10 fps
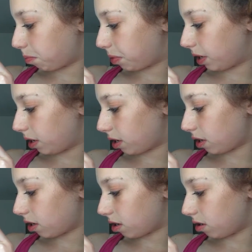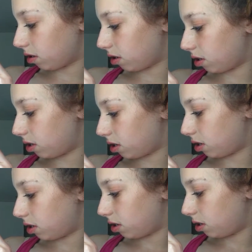pink colors.
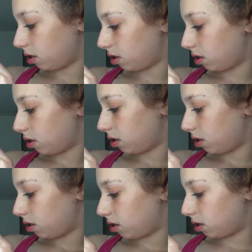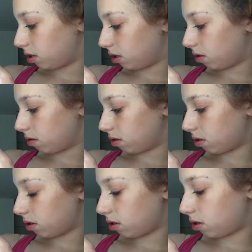What does this one
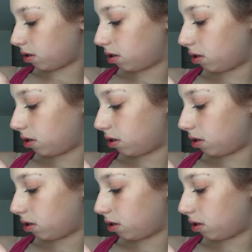look like?